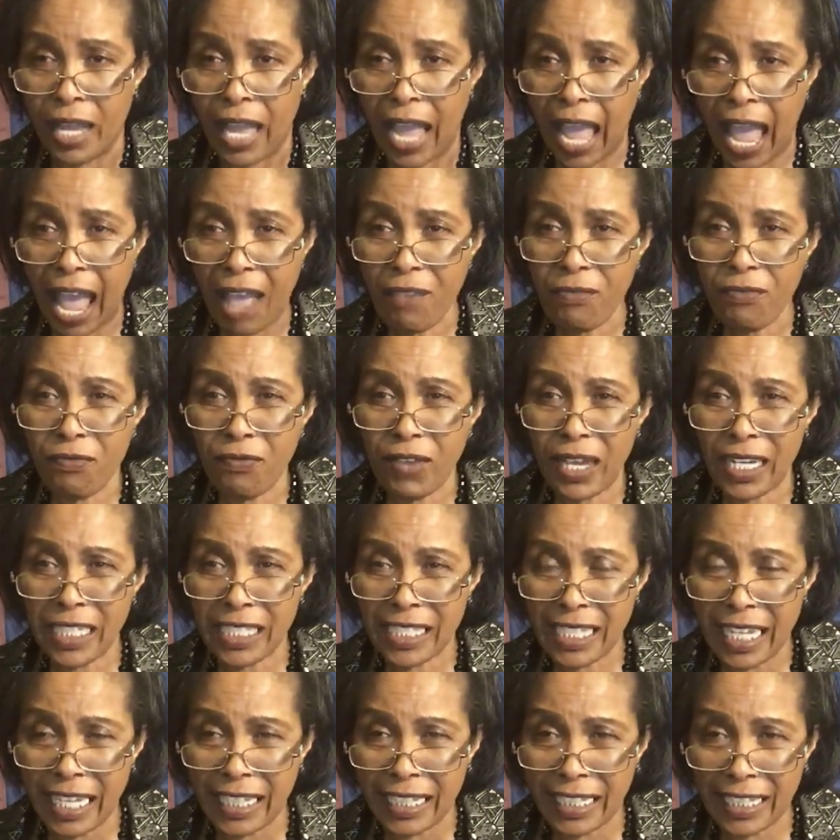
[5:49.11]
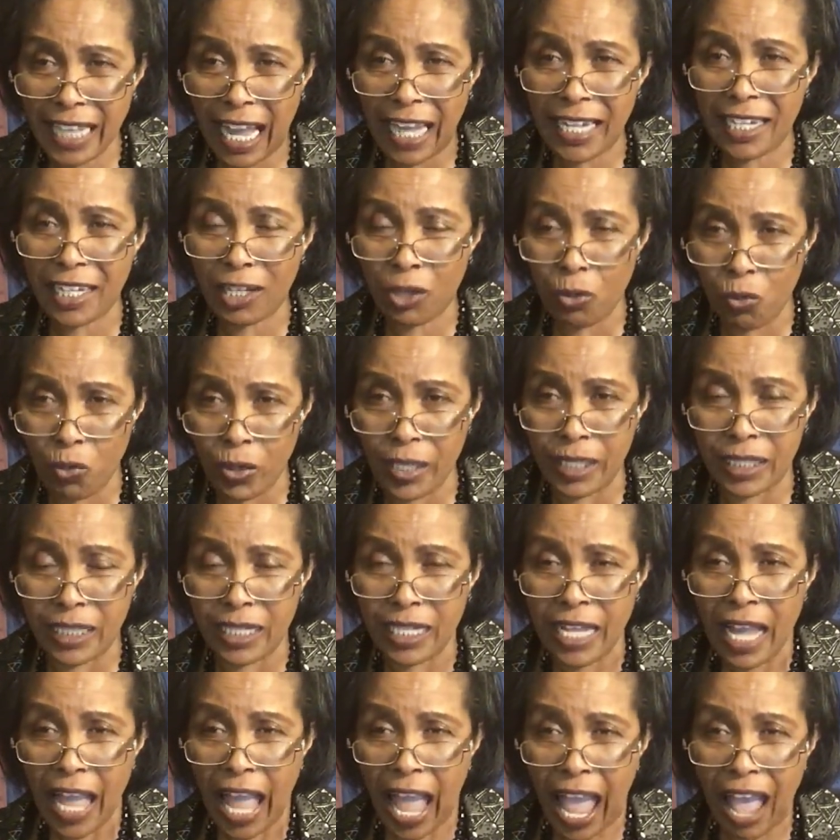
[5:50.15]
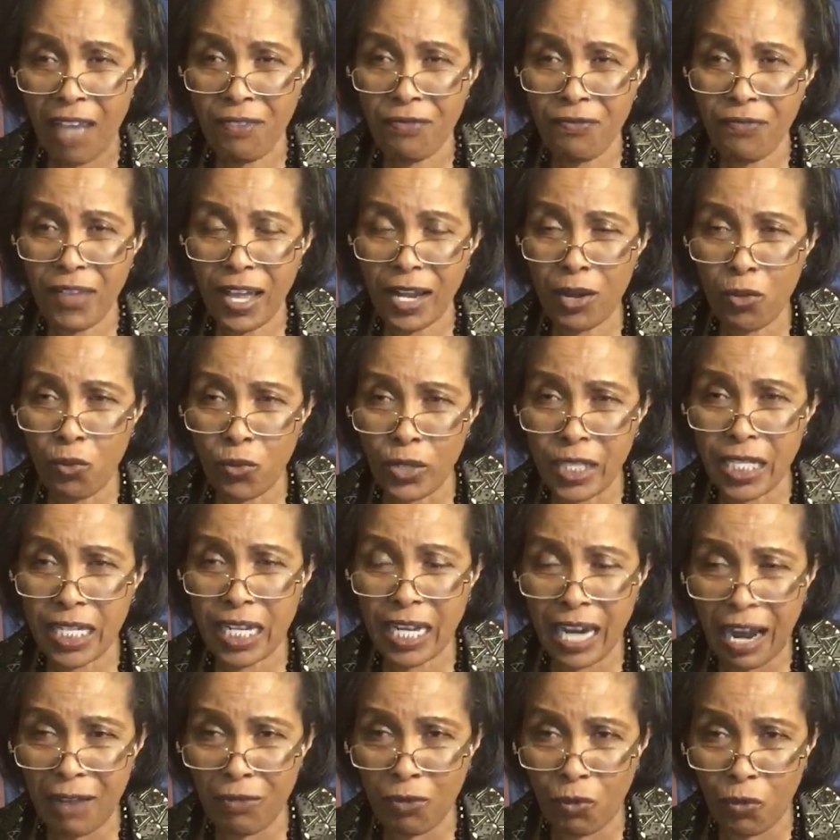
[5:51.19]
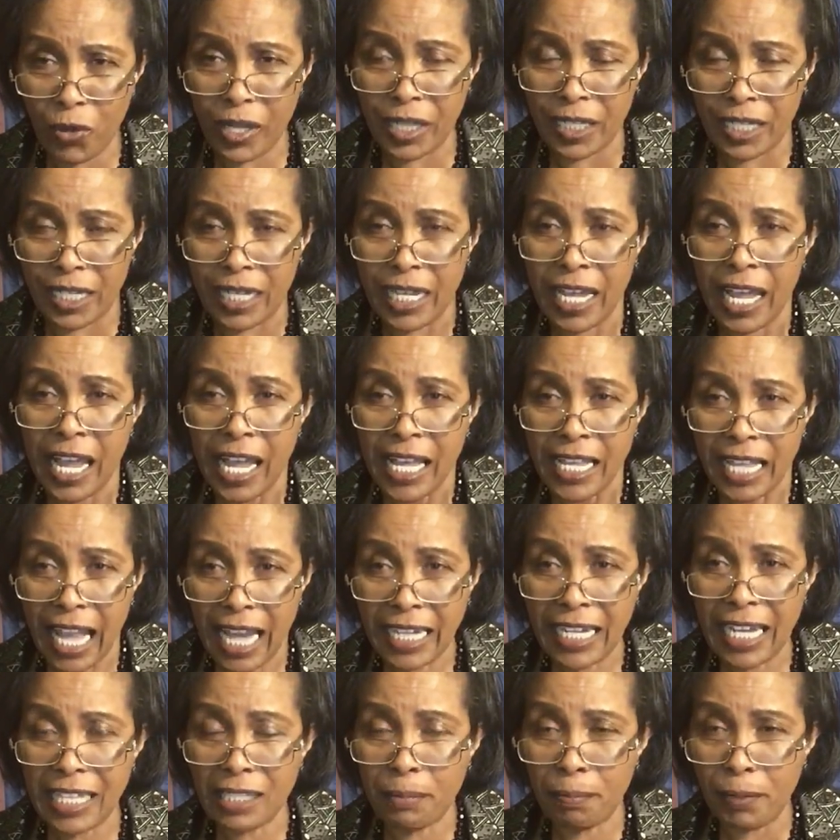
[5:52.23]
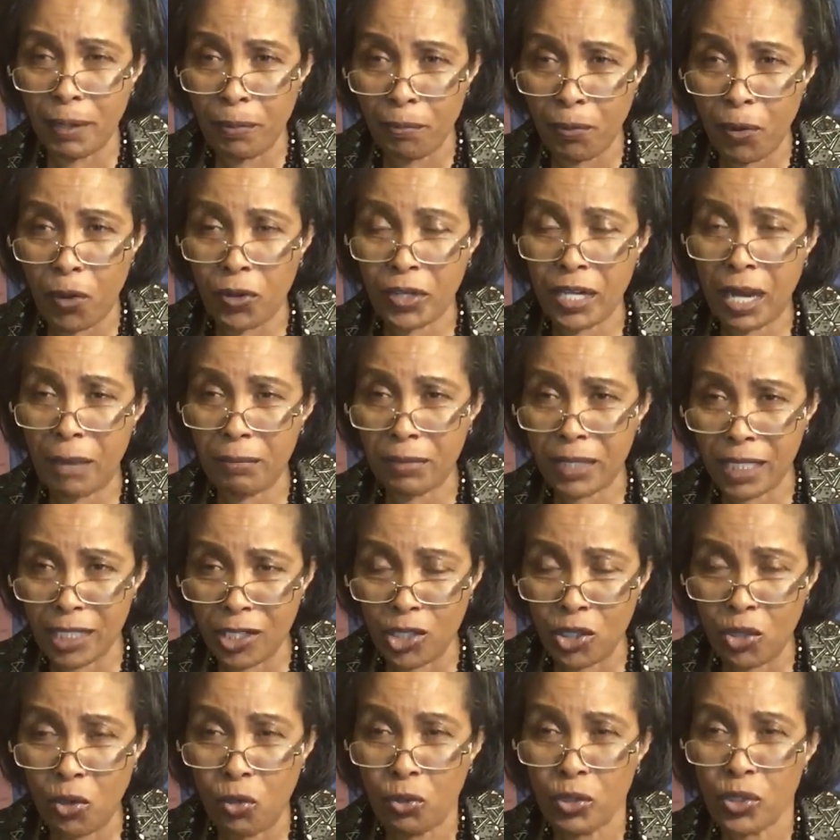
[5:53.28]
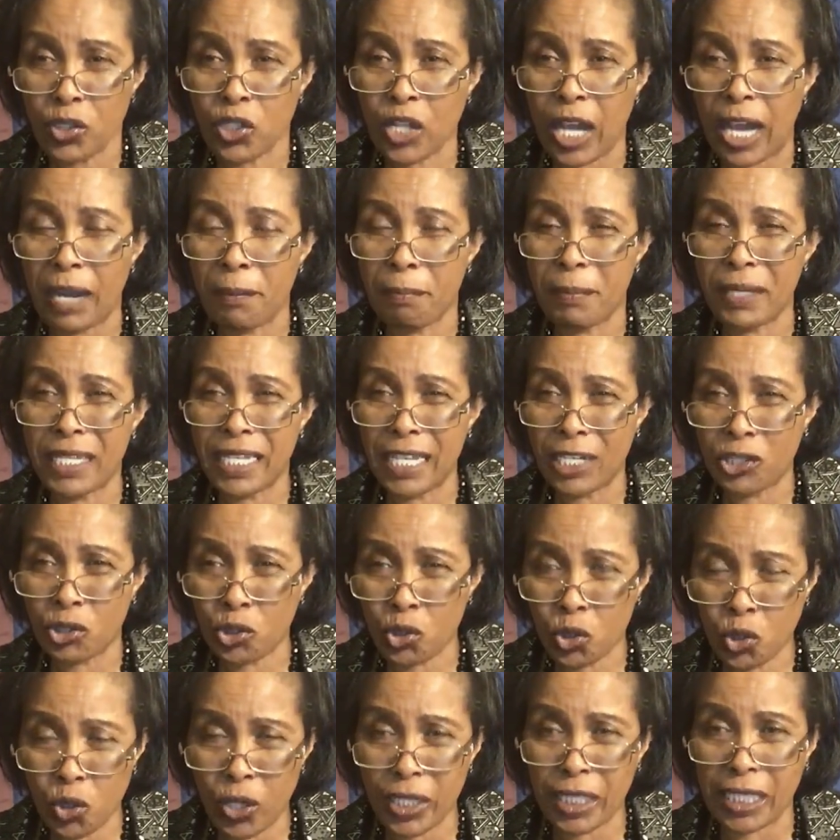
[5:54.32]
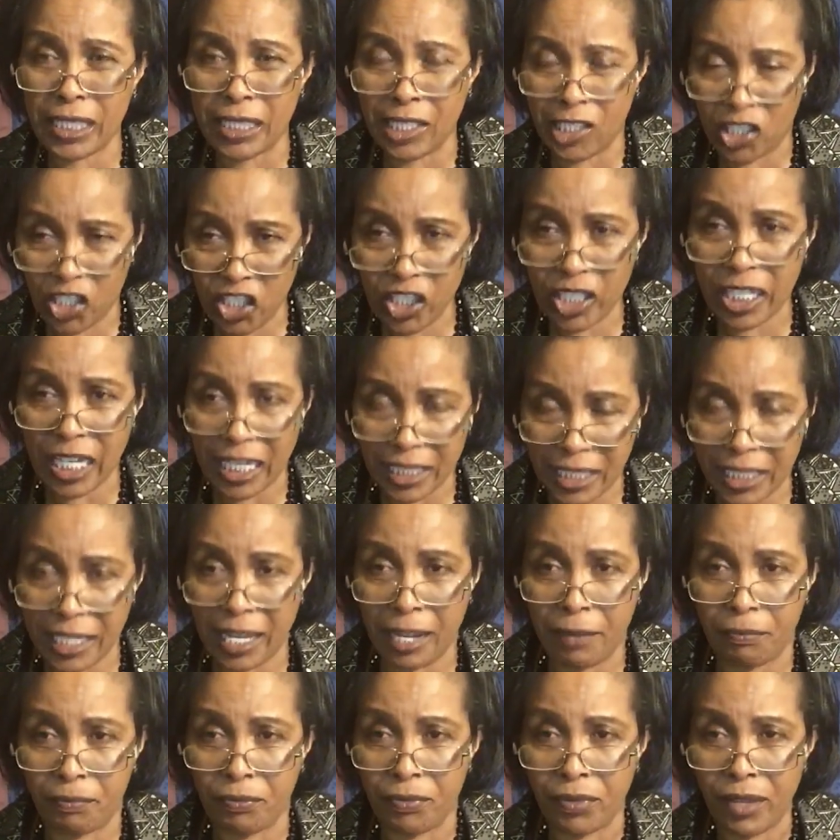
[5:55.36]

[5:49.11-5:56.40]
Every satanic wind, every witchcraft wind that has been programmed in you shall be destroyed in Jesus' name.